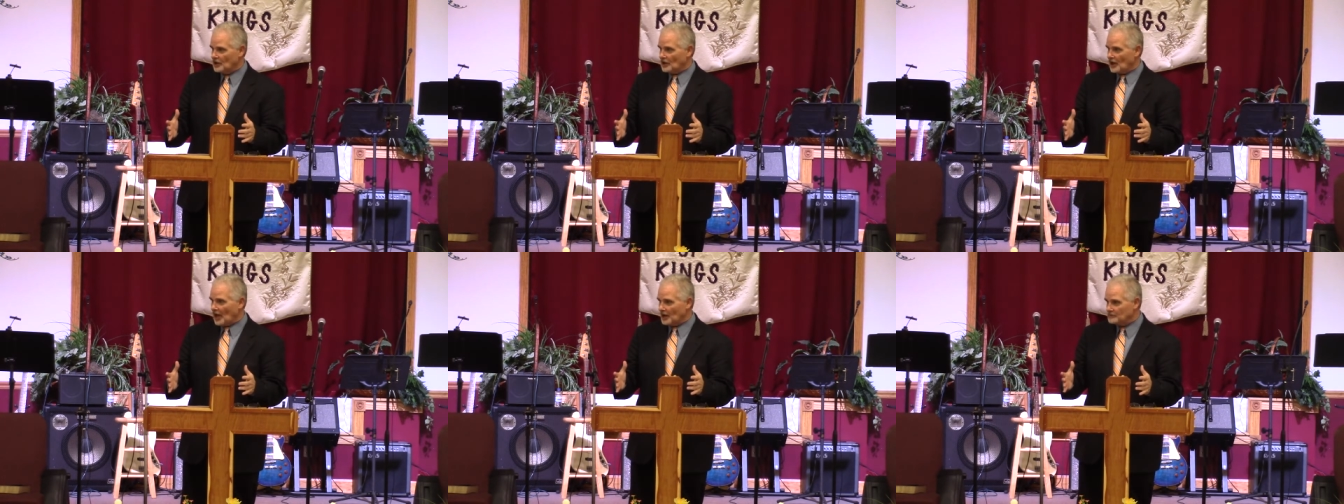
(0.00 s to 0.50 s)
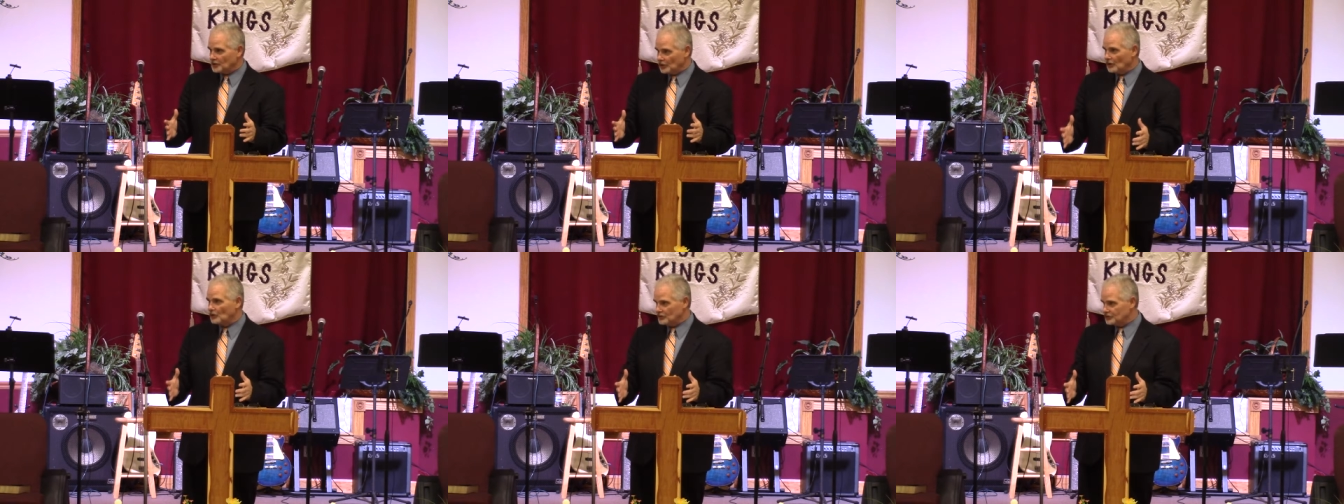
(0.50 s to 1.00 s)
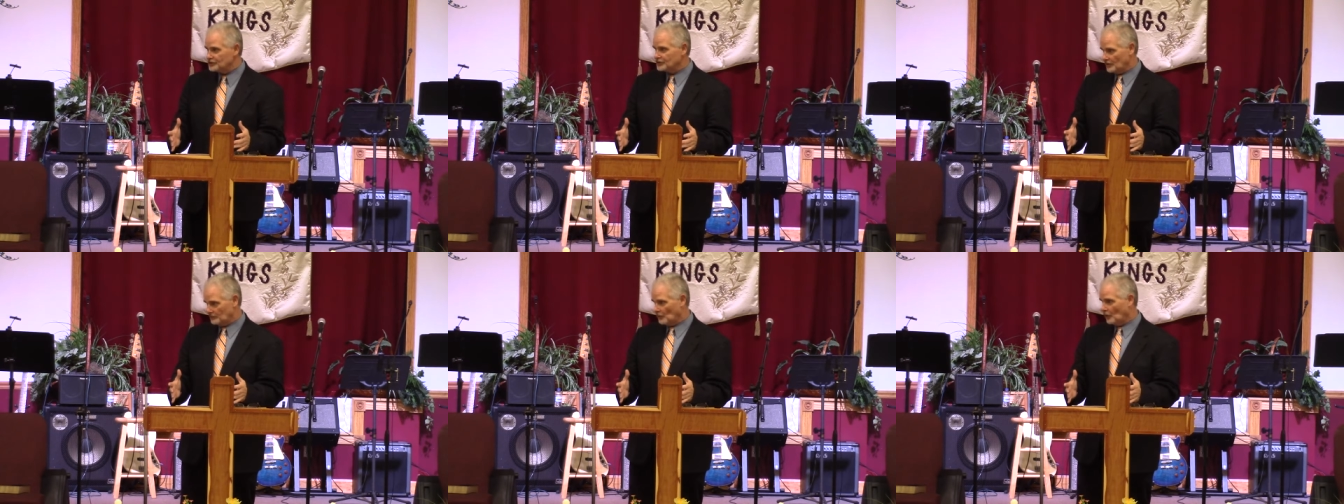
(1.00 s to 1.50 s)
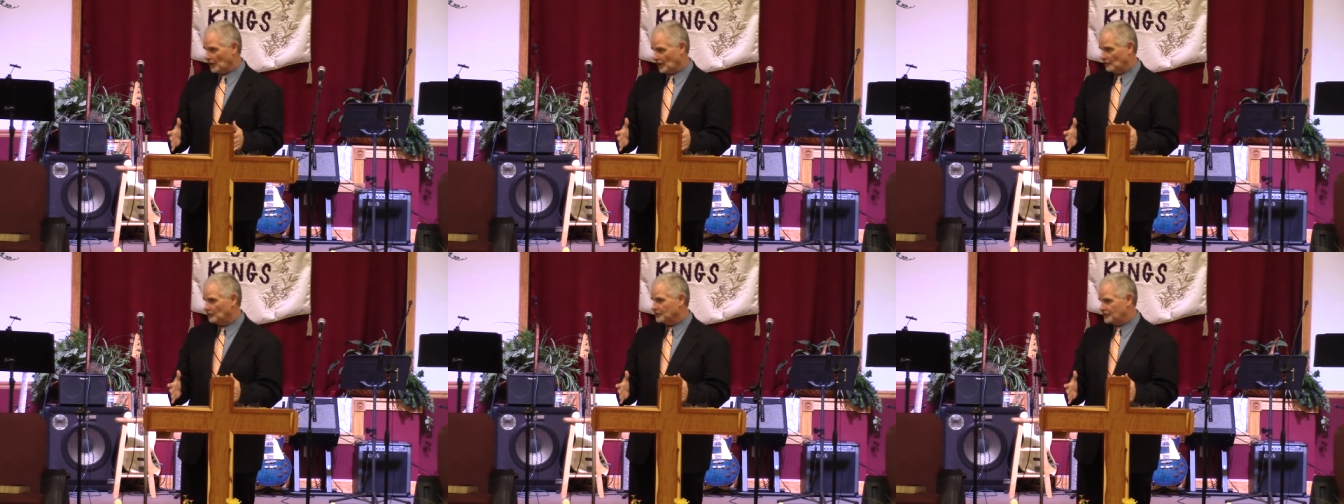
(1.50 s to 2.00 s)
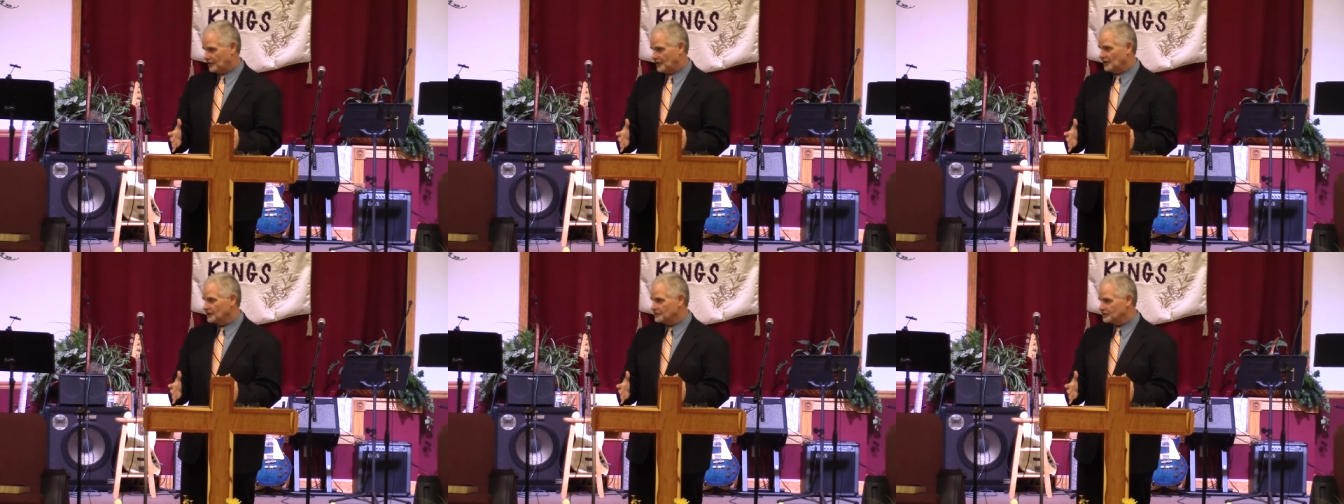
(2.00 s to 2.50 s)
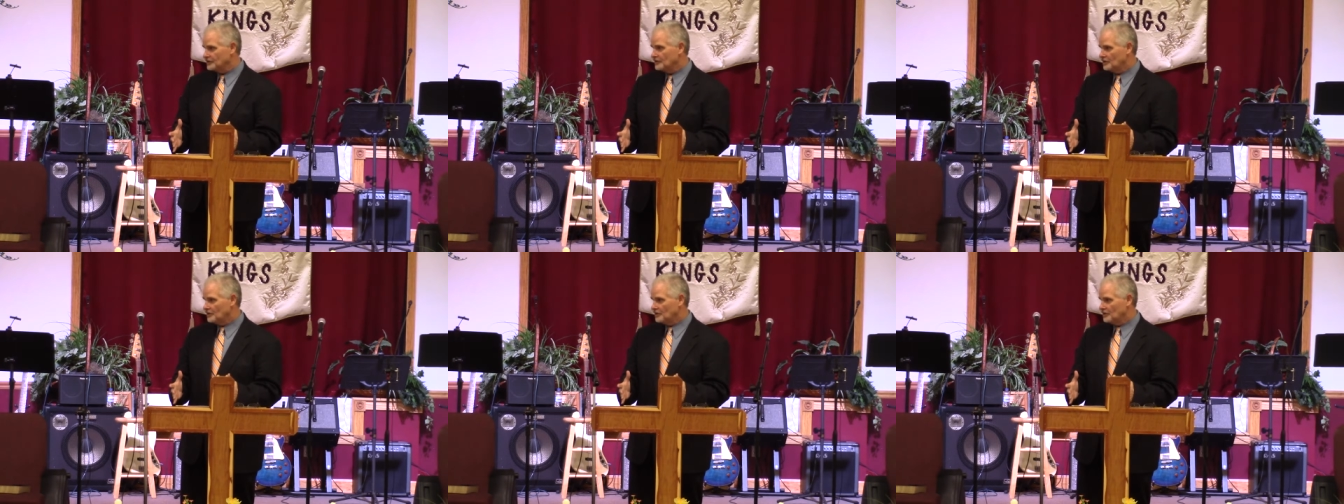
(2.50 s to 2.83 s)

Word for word: I'm going somewhere with this.